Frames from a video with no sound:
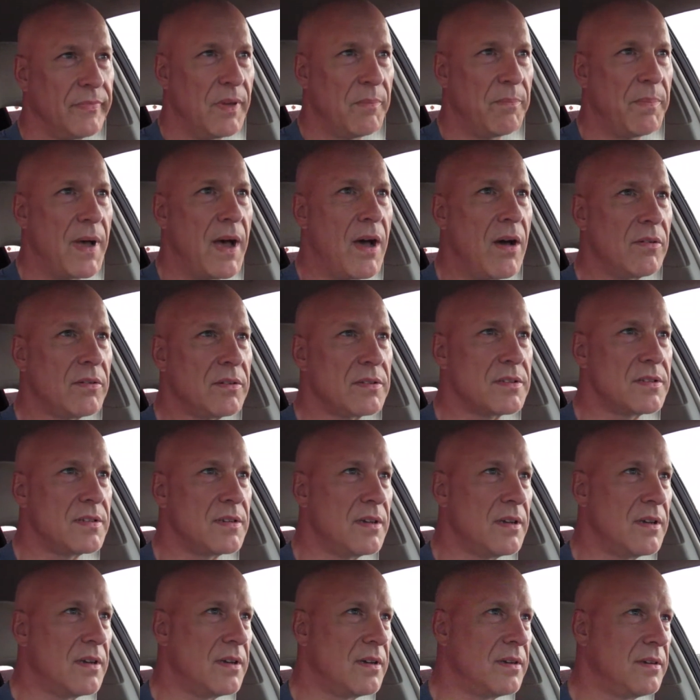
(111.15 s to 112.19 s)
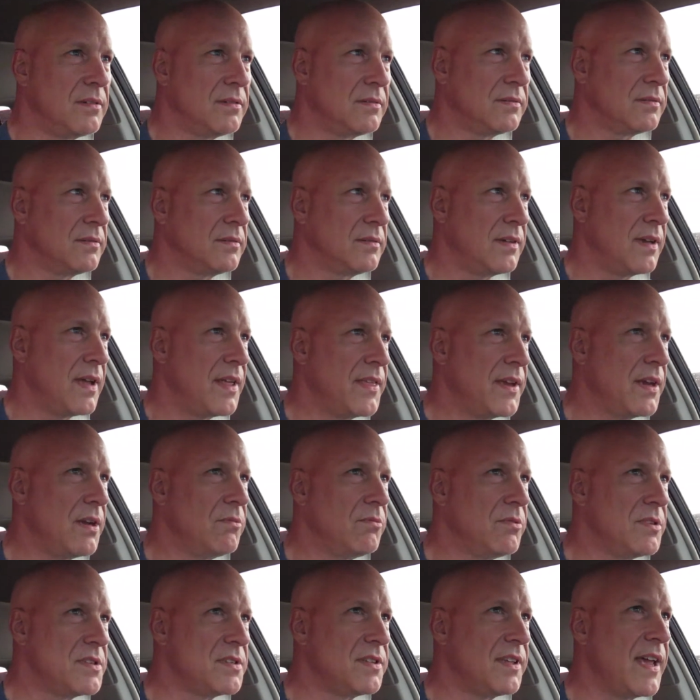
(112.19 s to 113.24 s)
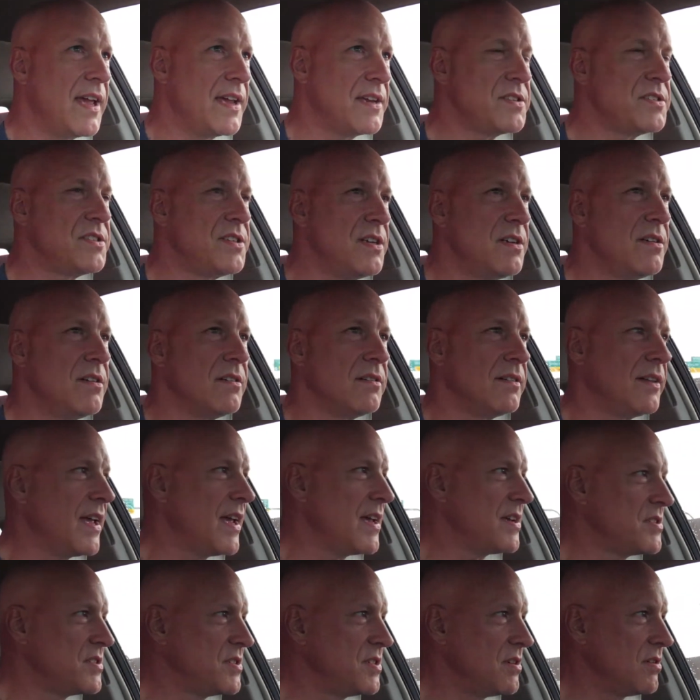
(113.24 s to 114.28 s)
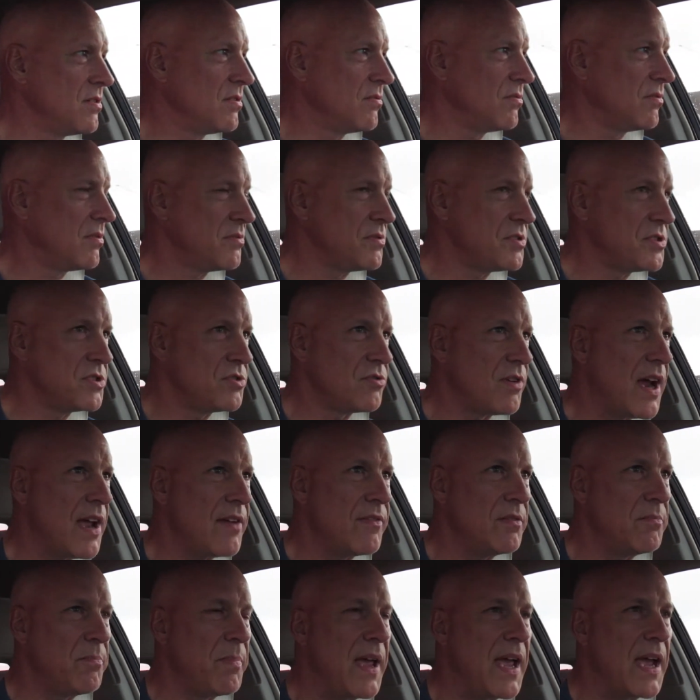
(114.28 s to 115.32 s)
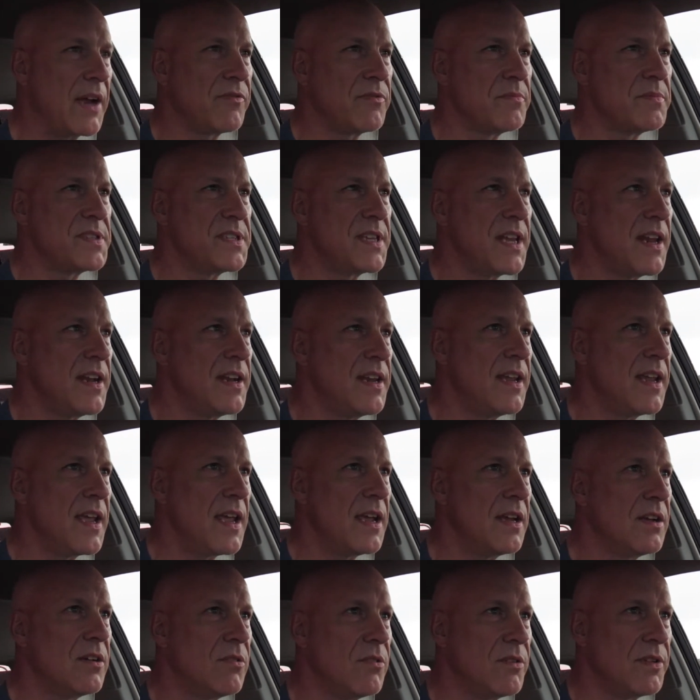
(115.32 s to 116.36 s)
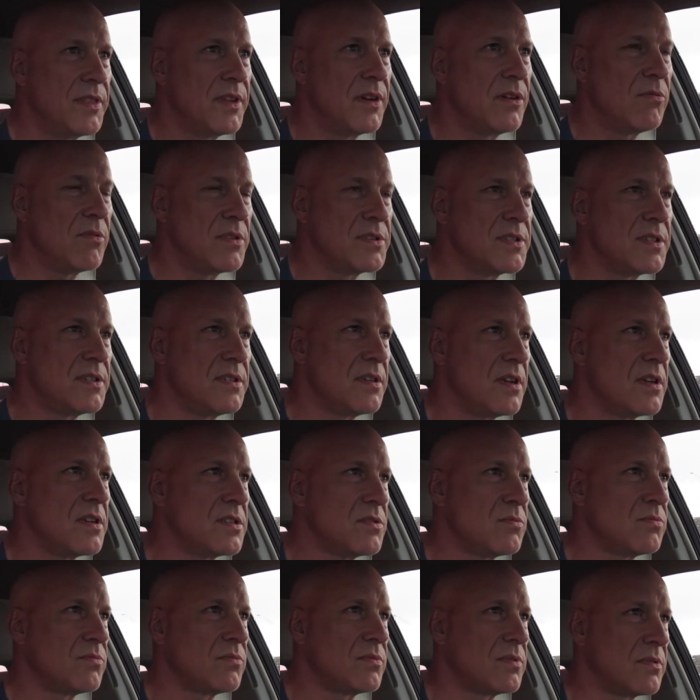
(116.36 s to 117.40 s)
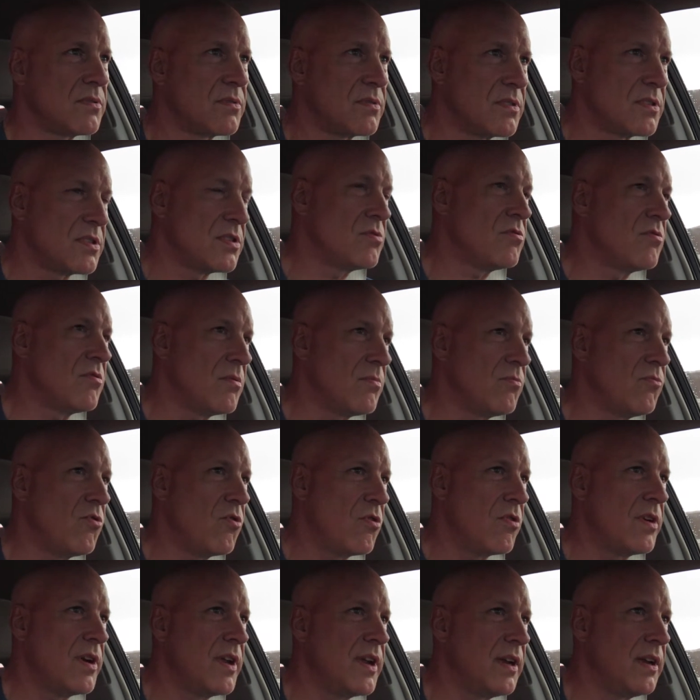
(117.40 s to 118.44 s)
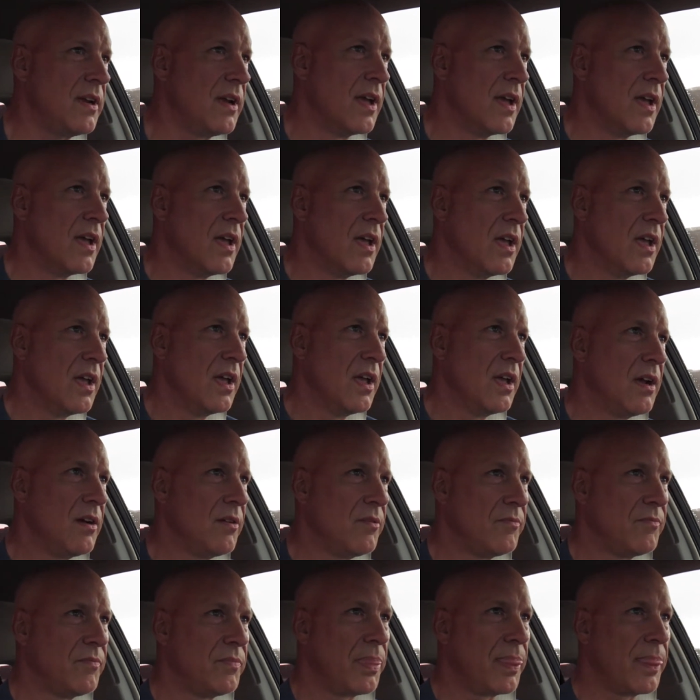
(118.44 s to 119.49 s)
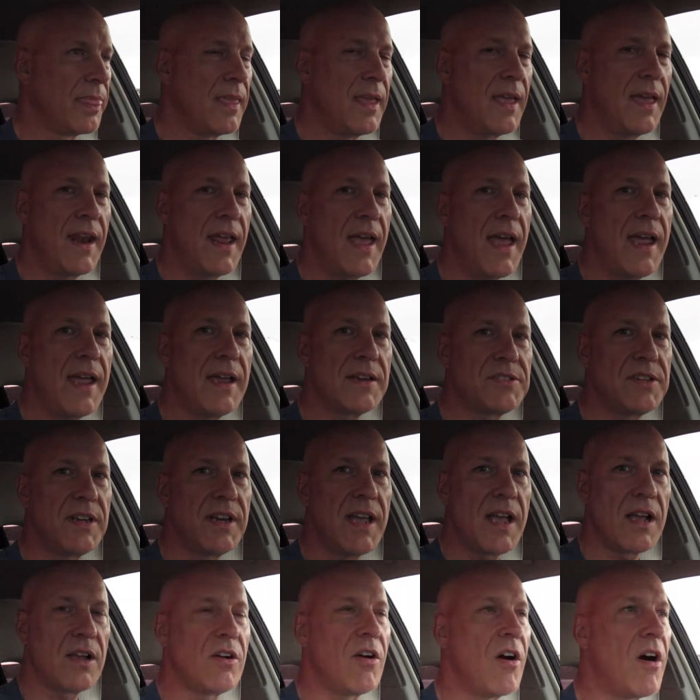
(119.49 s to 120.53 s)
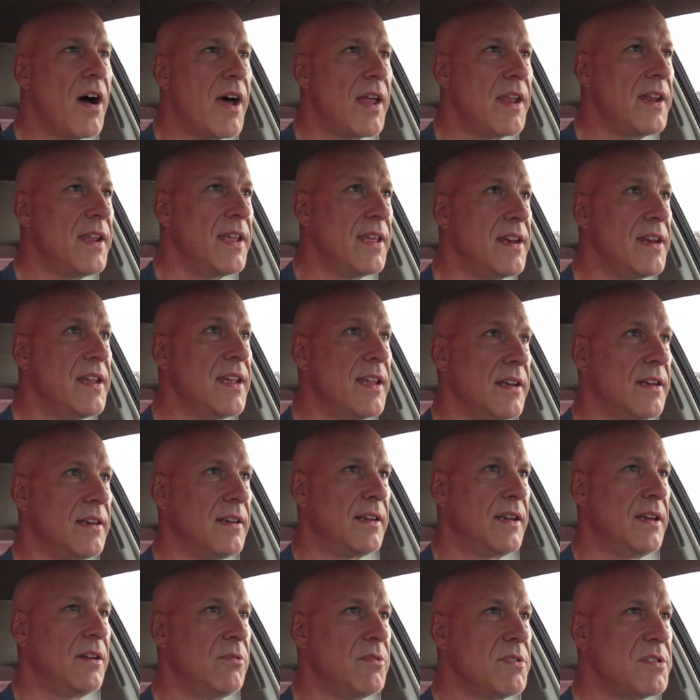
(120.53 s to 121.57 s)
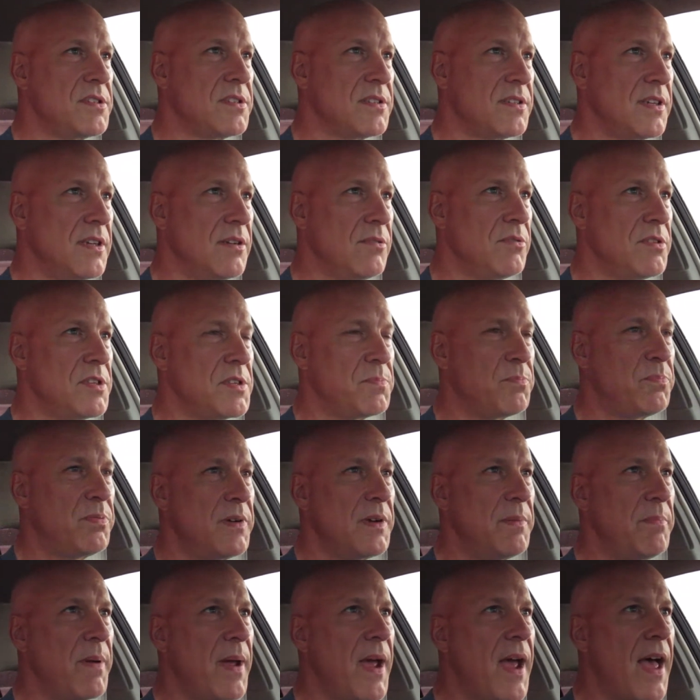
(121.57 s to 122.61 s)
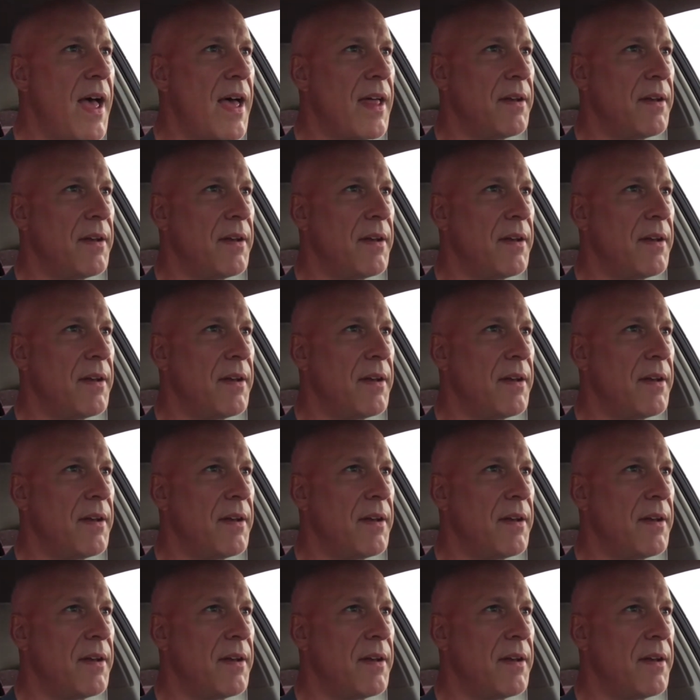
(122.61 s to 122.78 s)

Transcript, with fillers: About, uh, I think it was last year. Last year I was driving back from San Diego and there was a dust storm warning. And I actually got caught in it. It was it was pretty bad.